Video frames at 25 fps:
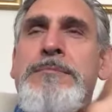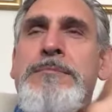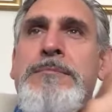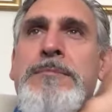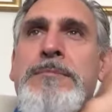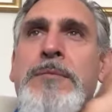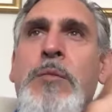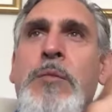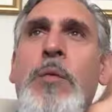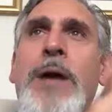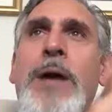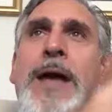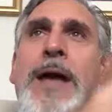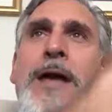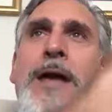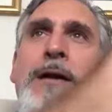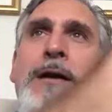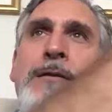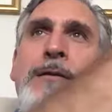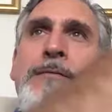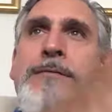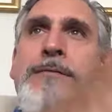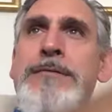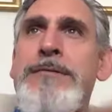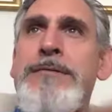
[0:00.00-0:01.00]
way
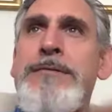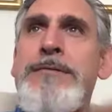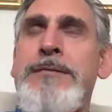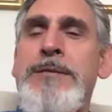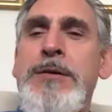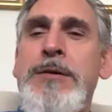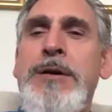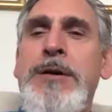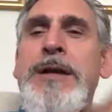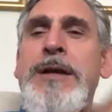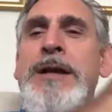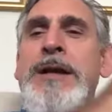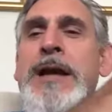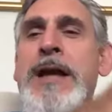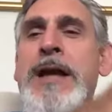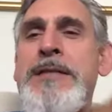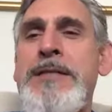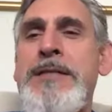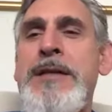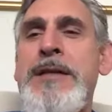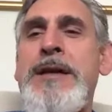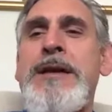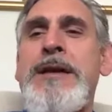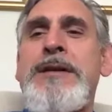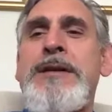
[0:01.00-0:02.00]
of looking at
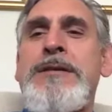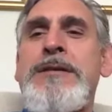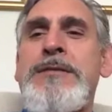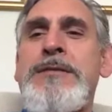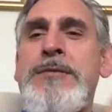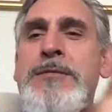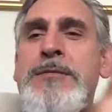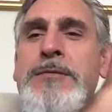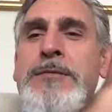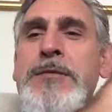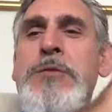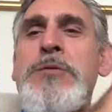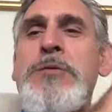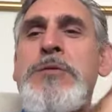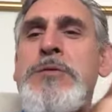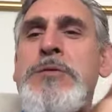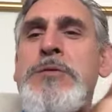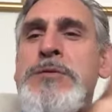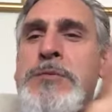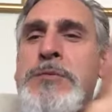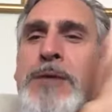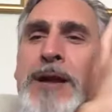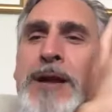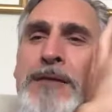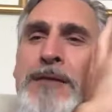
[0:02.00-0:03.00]
things or
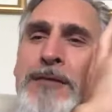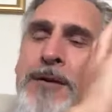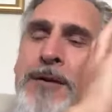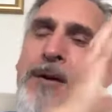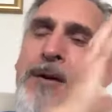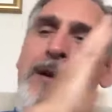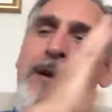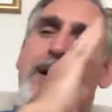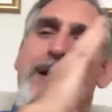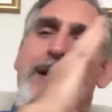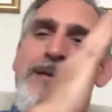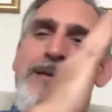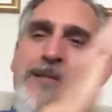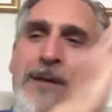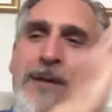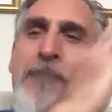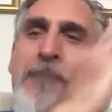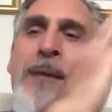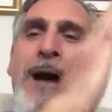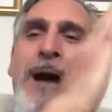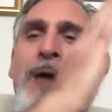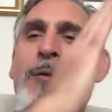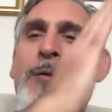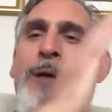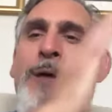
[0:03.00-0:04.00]
views, whatever.
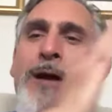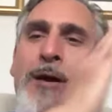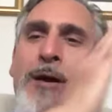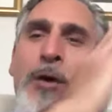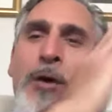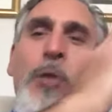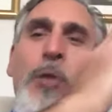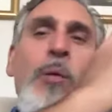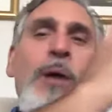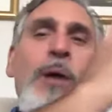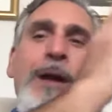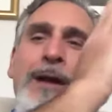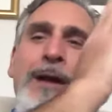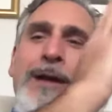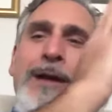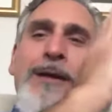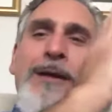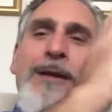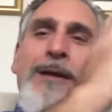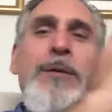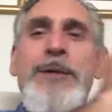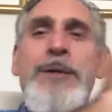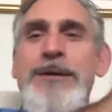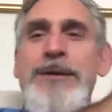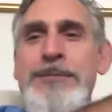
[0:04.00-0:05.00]
Somehow it
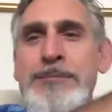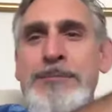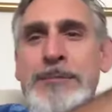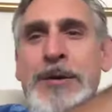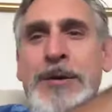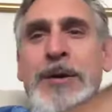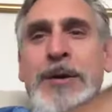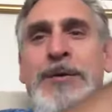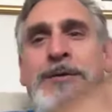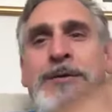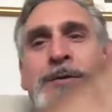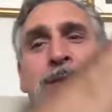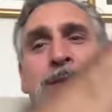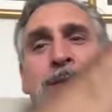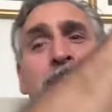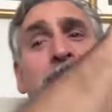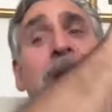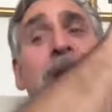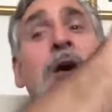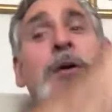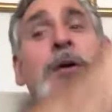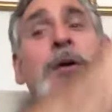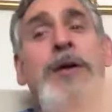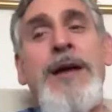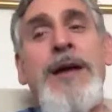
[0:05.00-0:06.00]
always goes to,
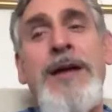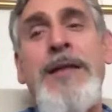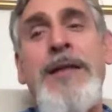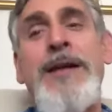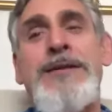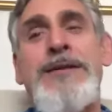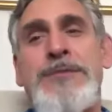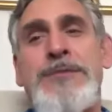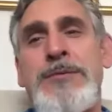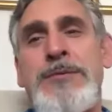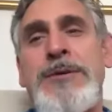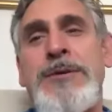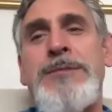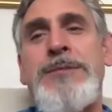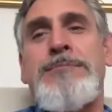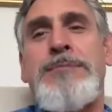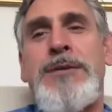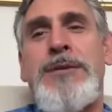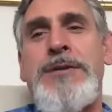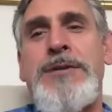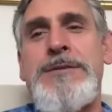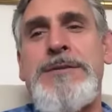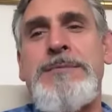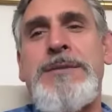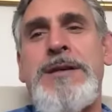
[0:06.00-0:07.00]
oh yeah, that's what
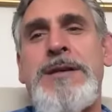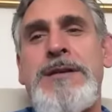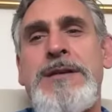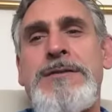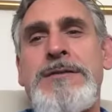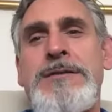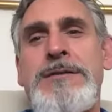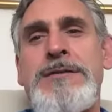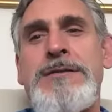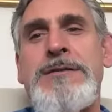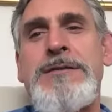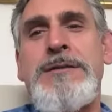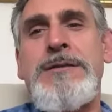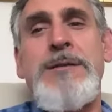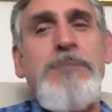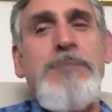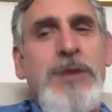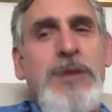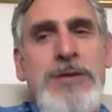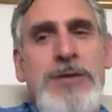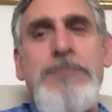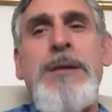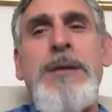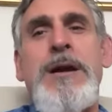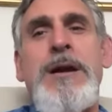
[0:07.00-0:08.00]
Buddhism teaches, and
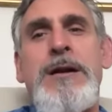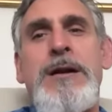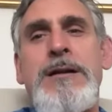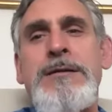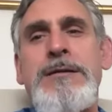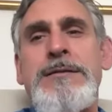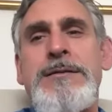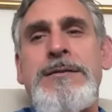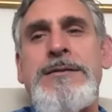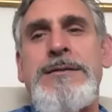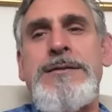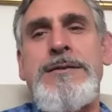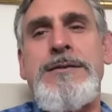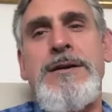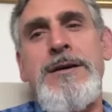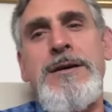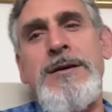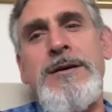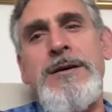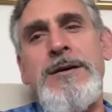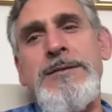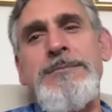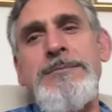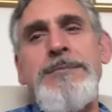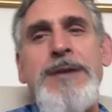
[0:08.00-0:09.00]
much better.
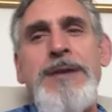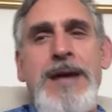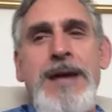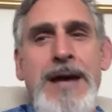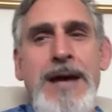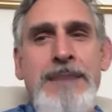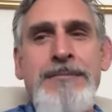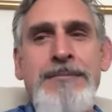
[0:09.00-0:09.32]
Yeah.